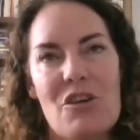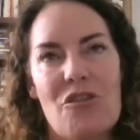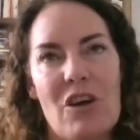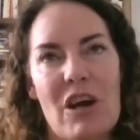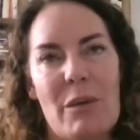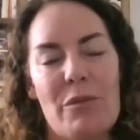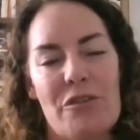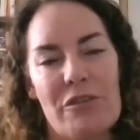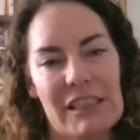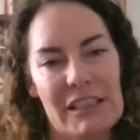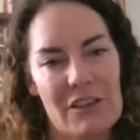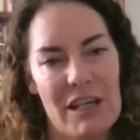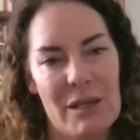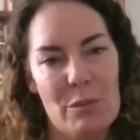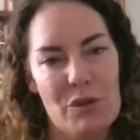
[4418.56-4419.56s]
crime thriller
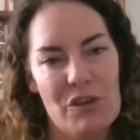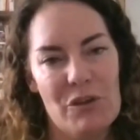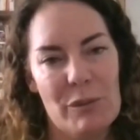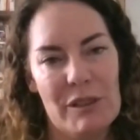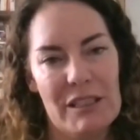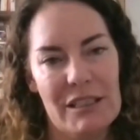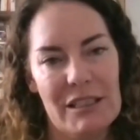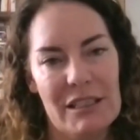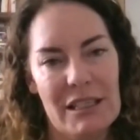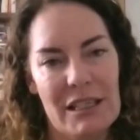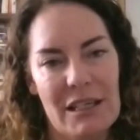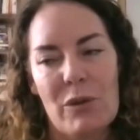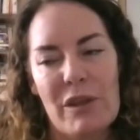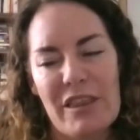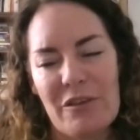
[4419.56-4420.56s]
night in Brisbane
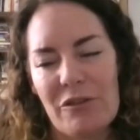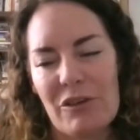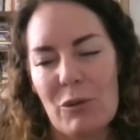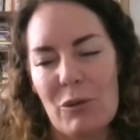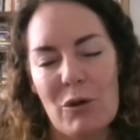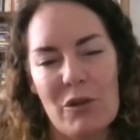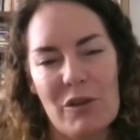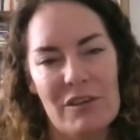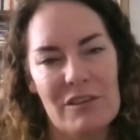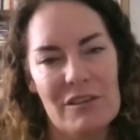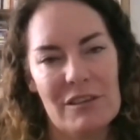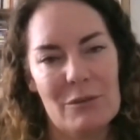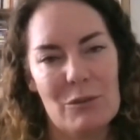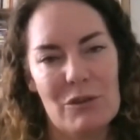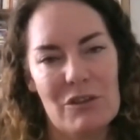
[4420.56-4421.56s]
with a few authors,
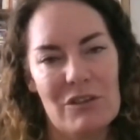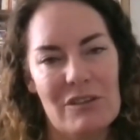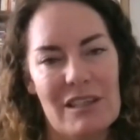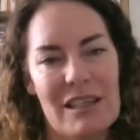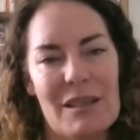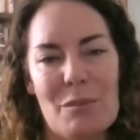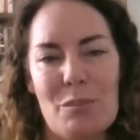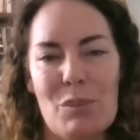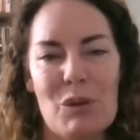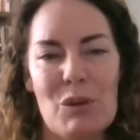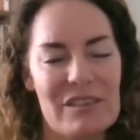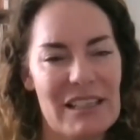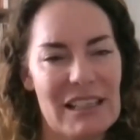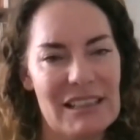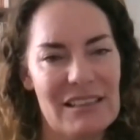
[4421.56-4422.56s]
and then
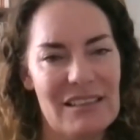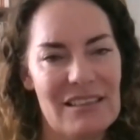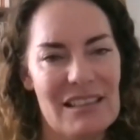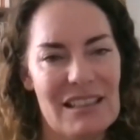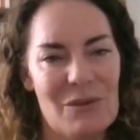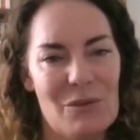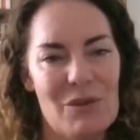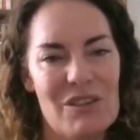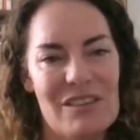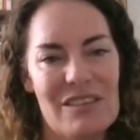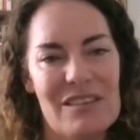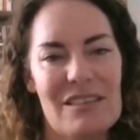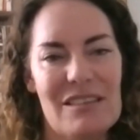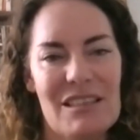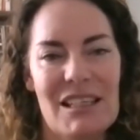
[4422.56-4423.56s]
booksellers, and it
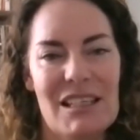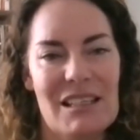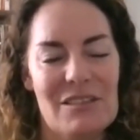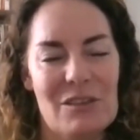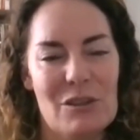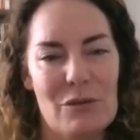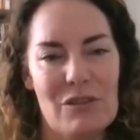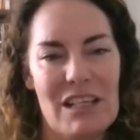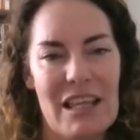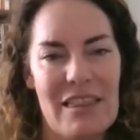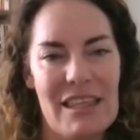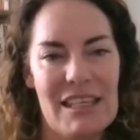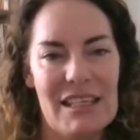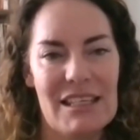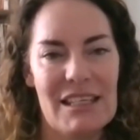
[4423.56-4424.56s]
was sort of
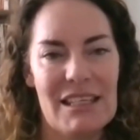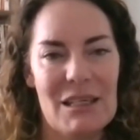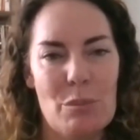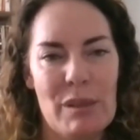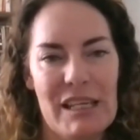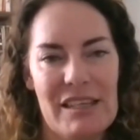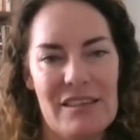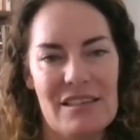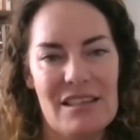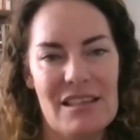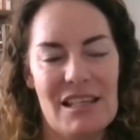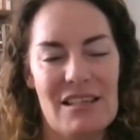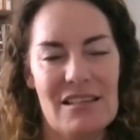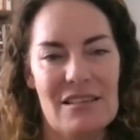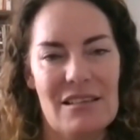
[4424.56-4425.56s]
nothing compares to
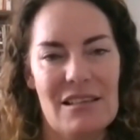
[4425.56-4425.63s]
that.